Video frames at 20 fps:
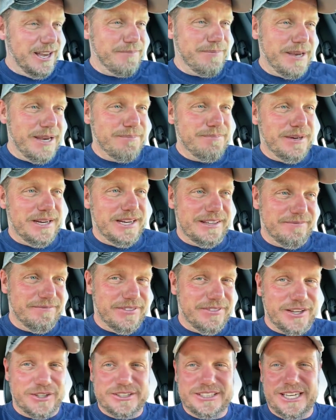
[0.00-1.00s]
paid my
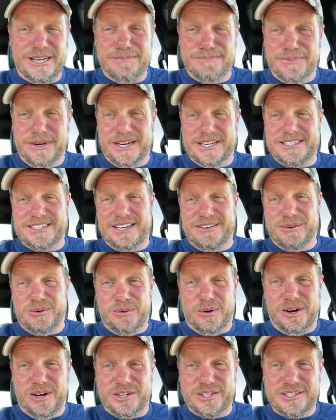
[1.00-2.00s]
thirteen bucks to have it
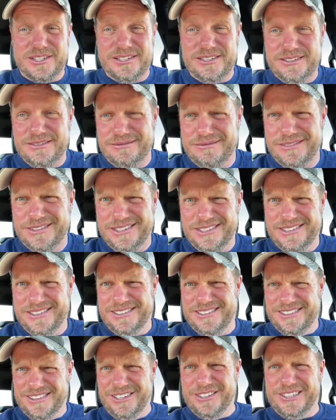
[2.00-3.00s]
washed.
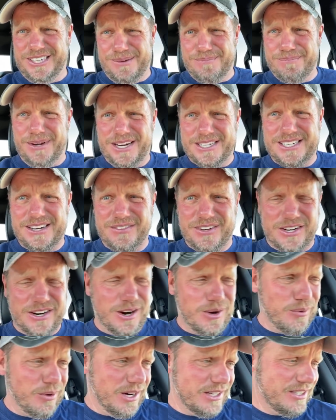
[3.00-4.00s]
thirteen bucks to have your
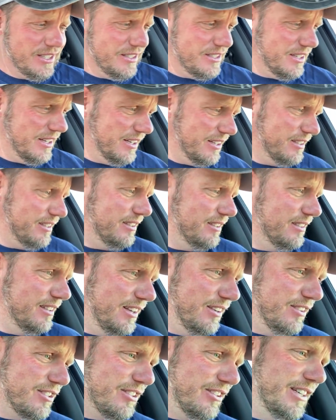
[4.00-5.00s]
car washed these days.
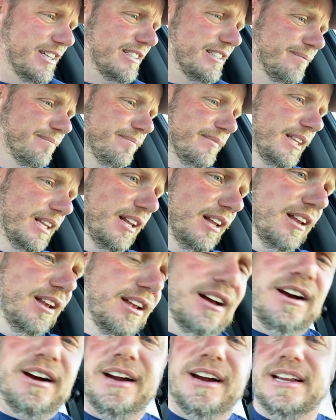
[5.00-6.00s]
That's crazy.
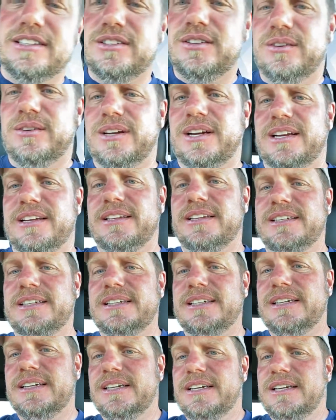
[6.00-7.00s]
All right, so,
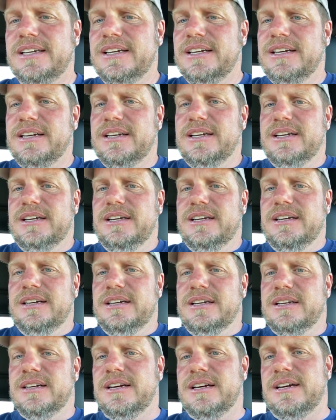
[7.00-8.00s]

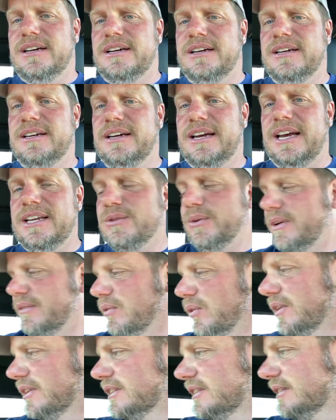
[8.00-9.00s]
uh, hey, Twin
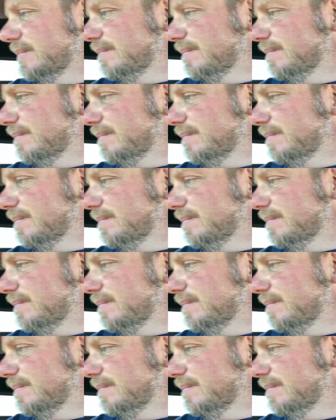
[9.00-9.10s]
Force.